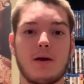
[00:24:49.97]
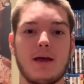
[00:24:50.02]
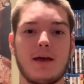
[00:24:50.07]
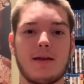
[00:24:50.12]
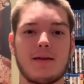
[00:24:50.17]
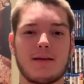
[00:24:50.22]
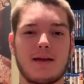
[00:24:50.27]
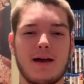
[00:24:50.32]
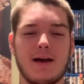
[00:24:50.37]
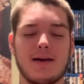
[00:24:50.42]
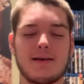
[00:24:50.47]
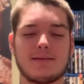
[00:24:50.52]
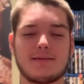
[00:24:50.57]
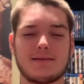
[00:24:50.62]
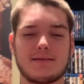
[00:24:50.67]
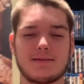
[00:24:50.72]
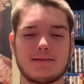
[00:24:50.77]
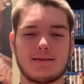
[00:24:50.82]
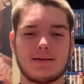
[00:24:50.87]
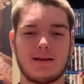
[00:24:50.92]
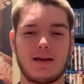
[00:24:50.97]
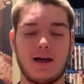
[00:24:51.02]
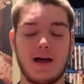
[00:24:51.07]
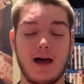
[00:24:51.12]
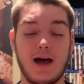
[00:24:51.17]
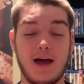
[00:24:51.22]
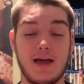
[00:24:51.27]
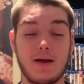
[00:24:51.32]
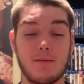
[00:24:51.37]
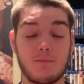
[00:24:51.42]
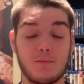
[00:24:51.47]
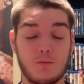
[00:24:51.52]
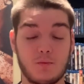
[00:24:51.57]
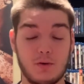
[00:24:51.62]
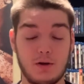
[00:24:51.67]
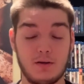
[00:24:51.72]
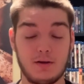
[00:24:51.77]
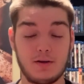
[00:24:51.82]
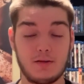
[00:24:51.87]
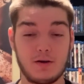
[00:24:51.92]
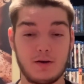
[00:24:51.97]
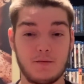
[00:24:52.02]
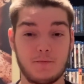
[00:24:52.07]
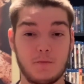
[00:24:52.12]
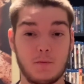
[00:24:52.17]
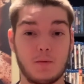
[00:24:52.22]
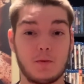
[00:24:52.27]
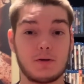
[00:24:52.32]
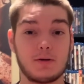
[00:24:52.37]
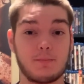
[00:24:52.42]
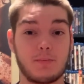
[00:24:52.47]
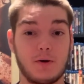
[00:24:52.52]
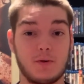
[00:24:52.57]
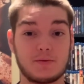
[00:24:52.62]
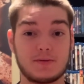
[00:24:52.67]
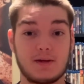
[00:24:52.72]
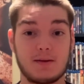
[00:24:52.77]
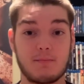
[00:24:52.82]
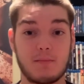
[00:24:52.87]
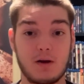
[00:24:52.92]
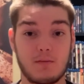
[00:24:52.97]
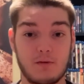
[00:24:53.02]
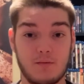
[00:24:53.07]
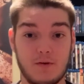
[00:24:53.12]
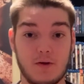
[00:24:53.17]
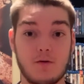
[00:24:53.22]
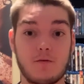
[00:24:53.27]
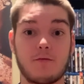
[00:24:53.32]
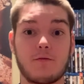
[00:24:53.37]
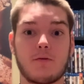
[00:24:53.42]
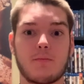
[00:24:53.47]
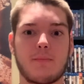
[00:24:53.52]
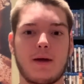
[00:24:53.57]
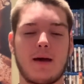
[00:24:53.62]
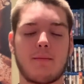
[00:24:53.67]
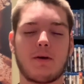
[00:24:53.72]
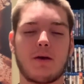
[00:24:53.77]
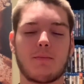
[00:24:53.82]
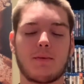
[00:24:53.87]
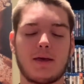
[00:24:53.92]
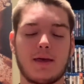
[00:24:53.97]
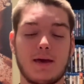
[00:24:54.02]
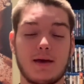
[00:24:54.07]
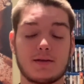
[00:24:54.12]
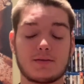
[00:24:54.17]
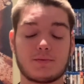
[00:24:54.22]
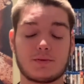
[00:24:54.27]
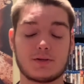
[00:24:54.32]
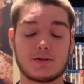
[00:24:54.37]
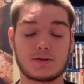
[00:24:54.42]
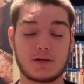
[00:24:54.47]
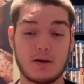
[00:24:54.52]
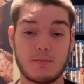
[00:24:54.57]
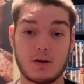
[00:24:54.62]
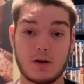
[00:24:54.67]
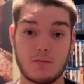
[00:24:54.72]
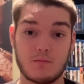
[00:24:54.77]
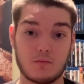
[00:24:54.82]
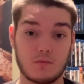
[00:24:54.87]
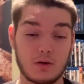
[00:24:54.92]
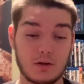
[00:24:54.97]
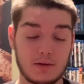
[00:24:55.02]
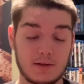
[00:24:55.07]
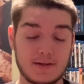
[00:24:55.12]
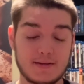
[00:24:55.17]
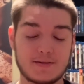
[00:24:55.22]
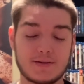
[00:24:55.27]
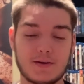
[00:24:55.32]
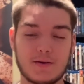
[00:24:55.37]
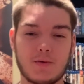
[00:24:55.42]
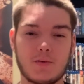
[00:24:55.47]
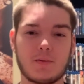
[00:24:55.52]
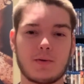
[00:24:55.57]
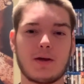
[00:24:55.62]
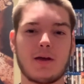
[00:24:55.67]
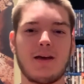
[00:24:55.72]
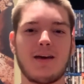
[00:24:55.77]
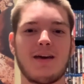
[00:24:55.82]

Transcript: And guys, I am really looking forward to posting my review for Batman Begins, which is coming up really soon.